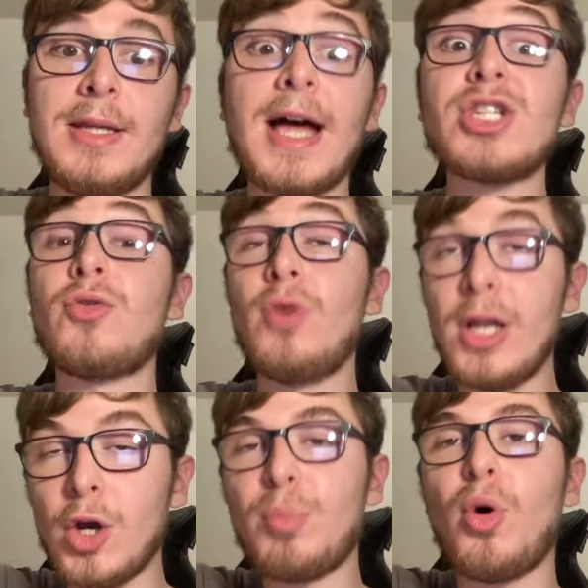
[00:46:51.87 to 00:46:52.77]
That's a really
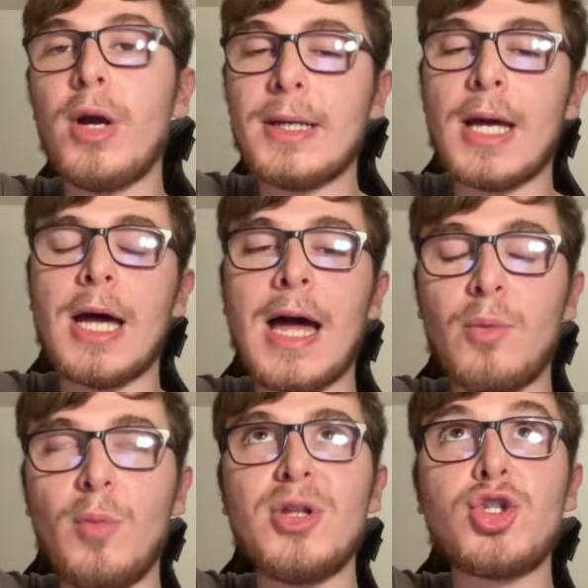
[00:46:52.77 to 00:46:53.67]
good point, and
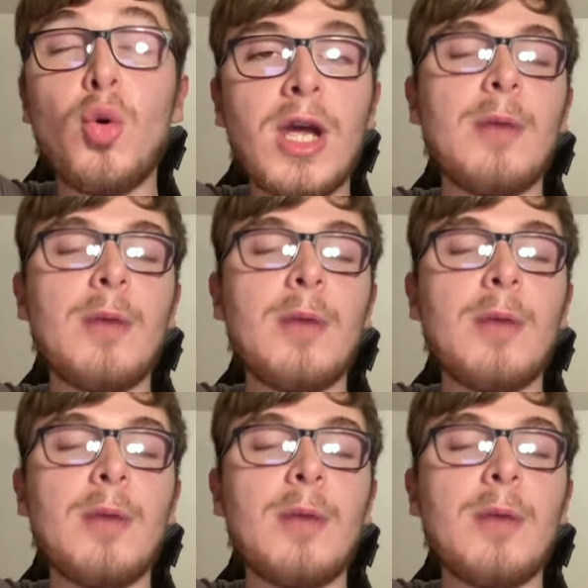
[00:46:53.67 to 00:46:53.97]
we'll be talking